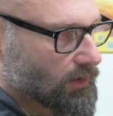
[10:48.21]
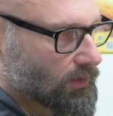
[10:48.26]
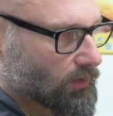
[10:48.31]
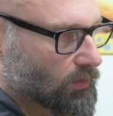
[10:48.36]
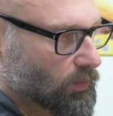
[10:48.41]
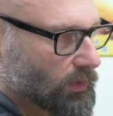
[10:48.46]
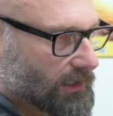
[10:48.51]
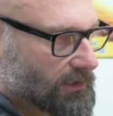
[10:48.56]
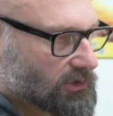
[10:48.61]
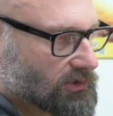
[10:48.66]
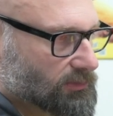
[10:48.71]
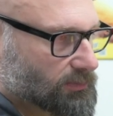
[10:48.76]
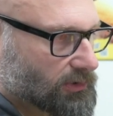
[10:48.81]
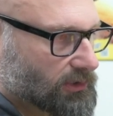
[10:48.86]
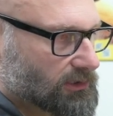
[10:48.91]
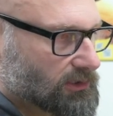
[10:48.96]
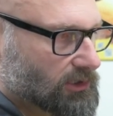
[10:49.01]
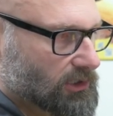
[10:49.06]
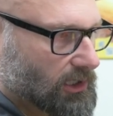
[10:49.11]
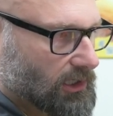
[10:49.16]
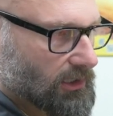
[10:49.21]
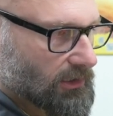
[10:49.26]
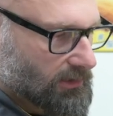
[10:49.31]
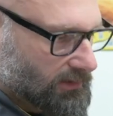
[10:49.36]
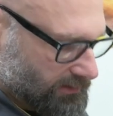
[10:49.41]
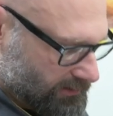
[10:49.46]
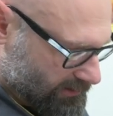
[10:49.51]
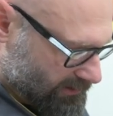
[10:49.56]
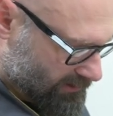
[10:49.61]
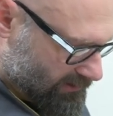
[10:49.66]
when you put caulk
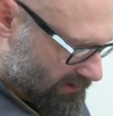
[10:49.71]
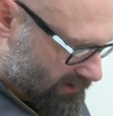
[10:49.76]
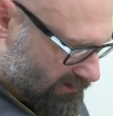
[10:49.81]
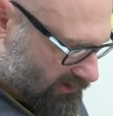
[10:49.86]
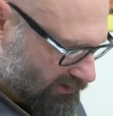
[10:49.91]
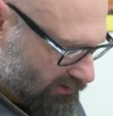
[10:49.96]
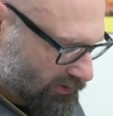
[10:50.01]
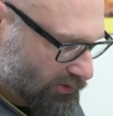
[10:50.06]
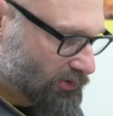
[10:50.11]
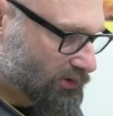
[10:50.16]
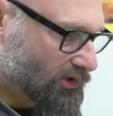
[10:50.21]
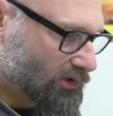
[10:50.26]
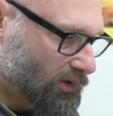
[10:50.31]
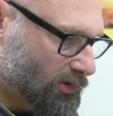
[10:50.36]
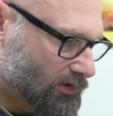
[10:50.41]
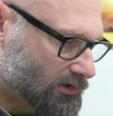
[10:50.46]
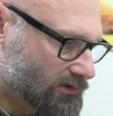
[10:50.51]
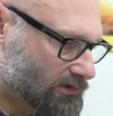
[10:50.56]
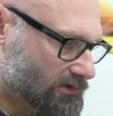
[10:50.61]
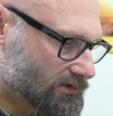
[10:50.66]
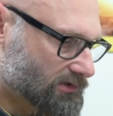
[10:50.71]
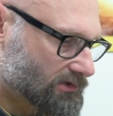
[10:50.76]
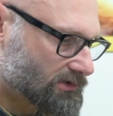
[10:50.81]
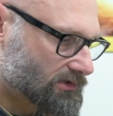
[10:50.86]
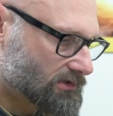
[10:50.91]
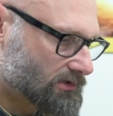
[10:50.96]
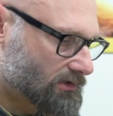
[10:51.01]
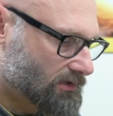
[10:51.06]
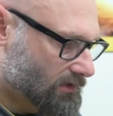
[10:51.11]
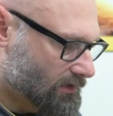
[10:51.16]
in these 2 corners,